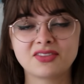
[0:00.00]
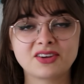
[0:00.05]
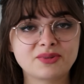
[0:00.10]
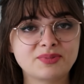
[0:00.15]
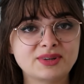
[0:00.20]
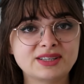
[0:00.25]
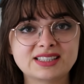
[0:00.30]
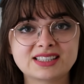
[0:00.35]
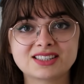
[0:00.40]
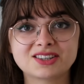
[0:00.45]
Their
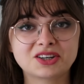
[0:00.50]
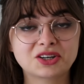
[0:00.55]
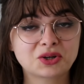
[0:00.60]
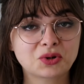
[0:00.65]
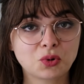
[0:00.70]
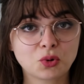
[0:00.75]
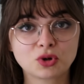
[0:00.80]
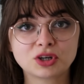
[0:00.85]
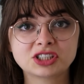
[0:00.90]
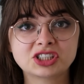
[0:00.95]
pieces are
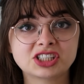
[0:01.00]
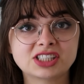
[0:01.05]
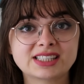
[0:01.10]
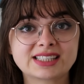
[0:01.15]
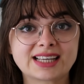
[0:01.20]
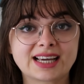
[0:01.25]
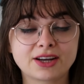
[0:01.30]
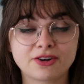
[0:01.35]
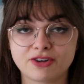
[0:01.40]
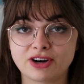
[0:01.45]

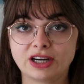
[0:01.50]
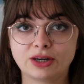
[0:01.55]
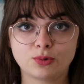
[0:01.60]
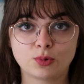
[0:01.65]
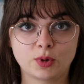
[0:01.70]
gorgeous and great